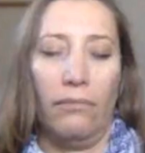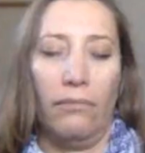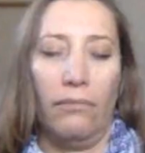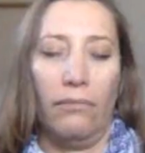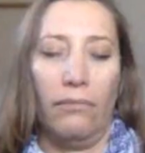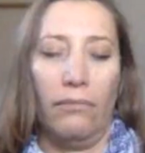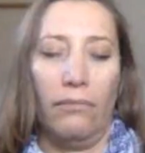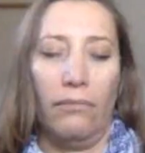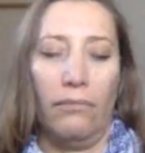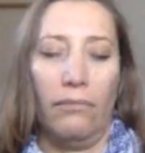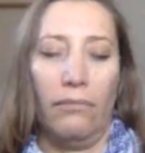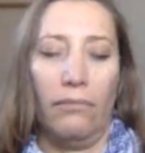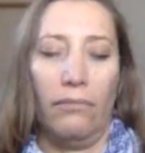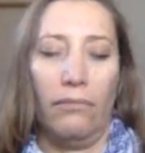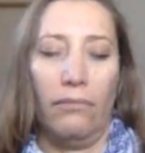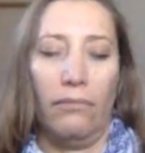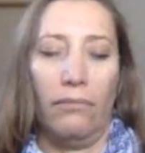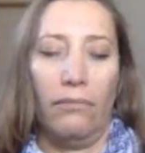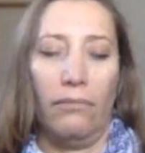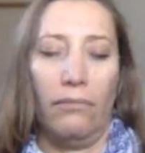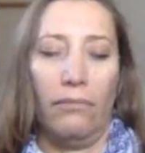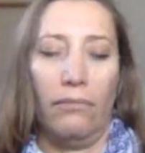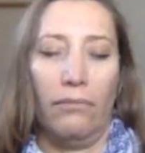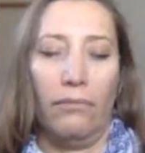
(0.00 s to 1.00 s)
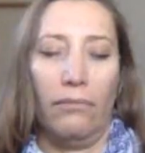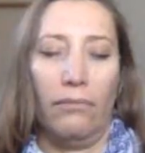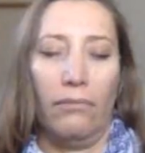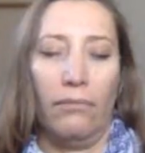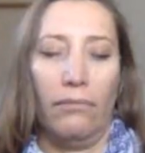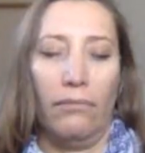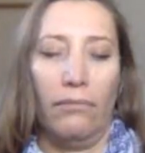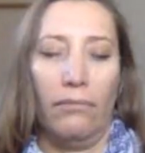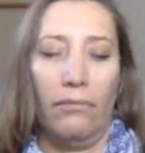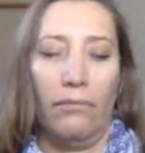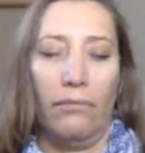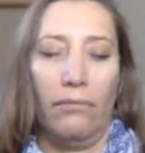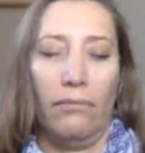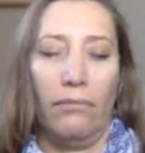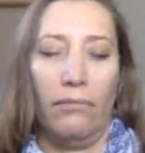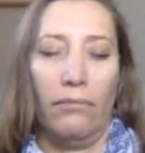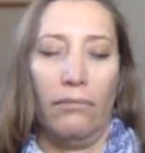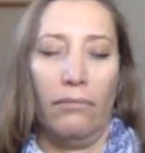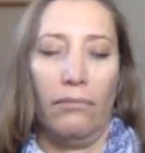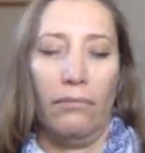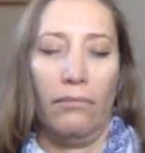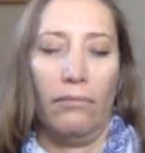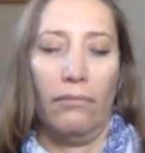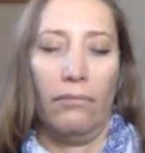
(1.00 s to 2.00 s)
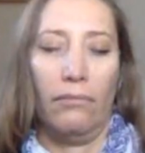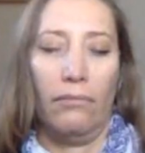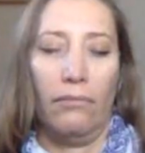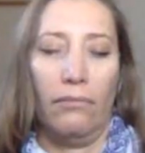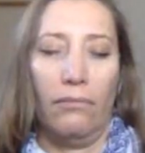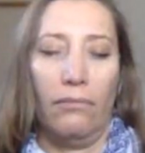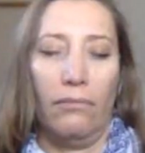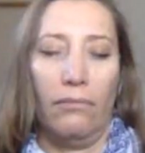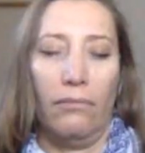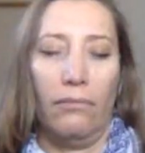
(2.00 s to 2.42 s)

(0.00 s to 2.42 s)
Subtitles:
Nobody speaks.